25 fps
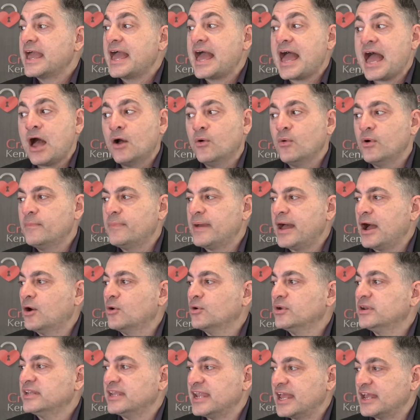How
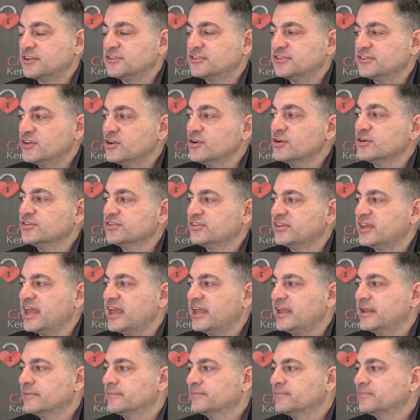about next
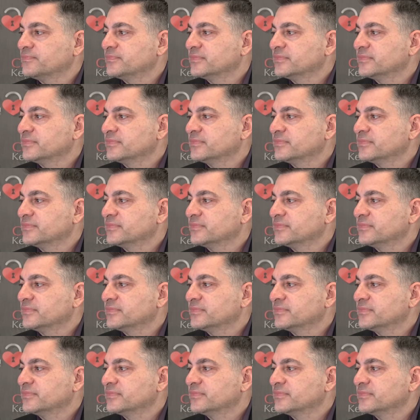Thursday?